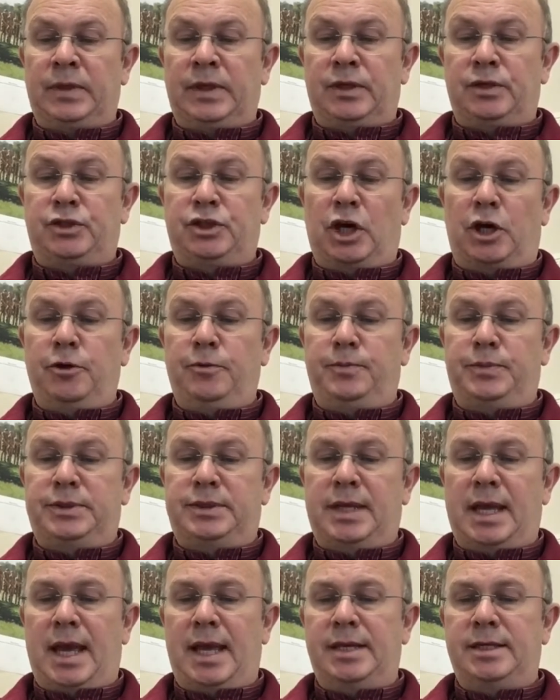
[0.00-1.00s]
Job
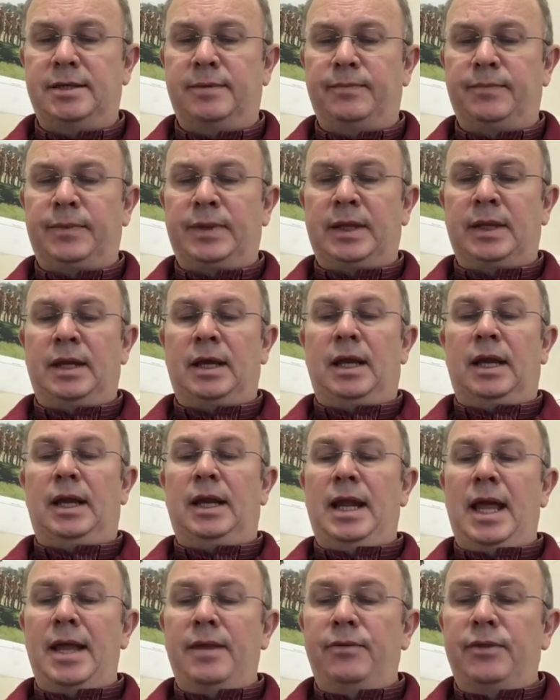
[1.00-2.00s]
said,
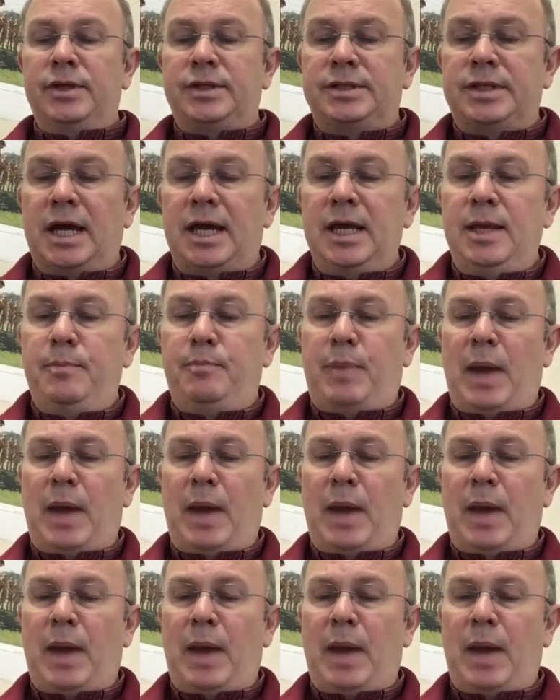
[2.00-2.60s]
"Let the day